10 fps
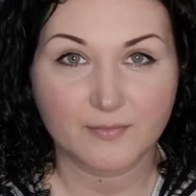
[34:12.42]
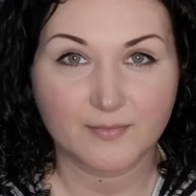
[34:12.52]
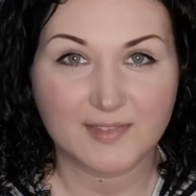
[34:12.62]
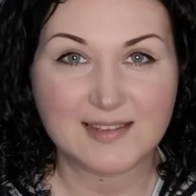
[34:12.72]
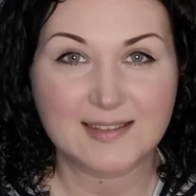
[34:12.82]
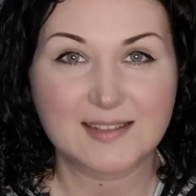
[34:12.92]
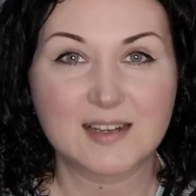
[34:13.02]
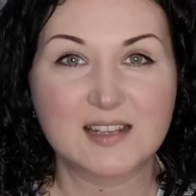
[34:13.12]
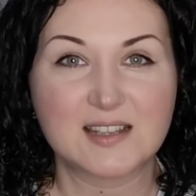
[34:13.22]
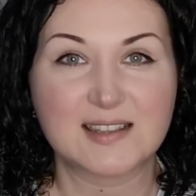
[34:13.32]
This is the
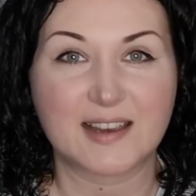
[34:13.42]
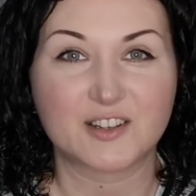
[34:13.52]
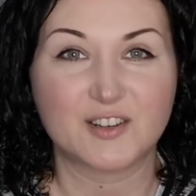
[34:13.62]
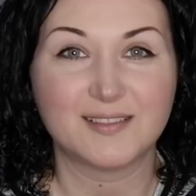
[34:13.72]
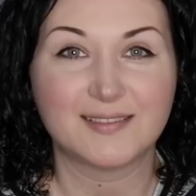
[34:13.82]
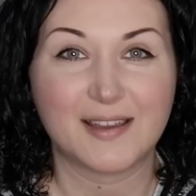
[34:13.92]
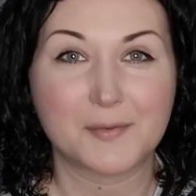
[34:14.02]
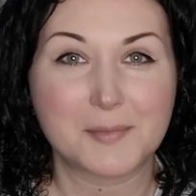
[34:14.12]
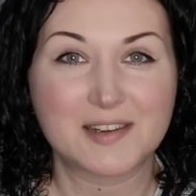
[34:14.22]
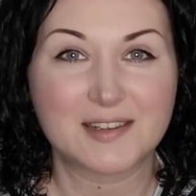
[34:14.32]
knitting section. Have I
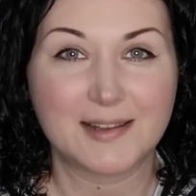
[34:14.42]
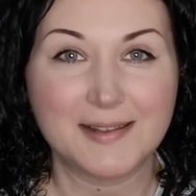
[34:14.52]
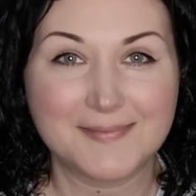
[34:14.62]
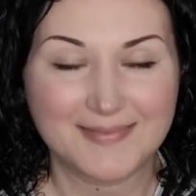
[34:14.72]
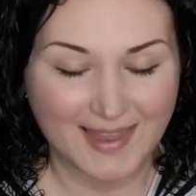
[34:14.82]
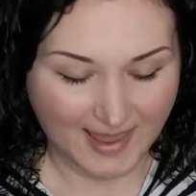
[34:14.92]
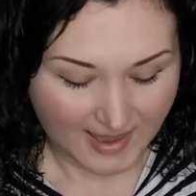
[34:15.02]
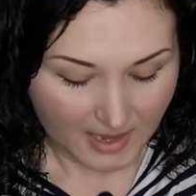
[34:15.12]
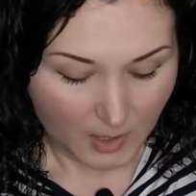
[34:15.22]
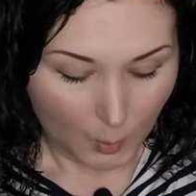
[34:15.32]
mentioned that?
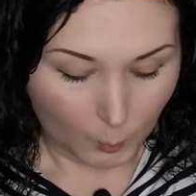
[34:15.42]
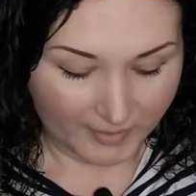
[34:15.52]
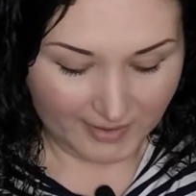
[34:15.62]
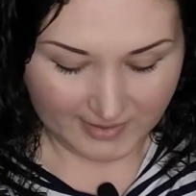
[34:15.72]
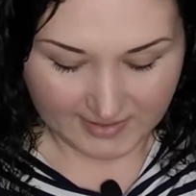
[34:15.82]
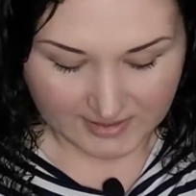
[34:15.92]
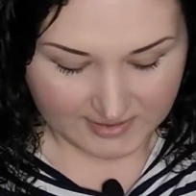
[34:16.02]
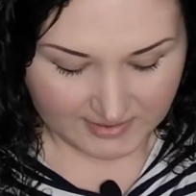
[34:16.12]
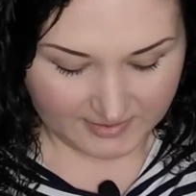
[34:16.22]
We Are Knitters.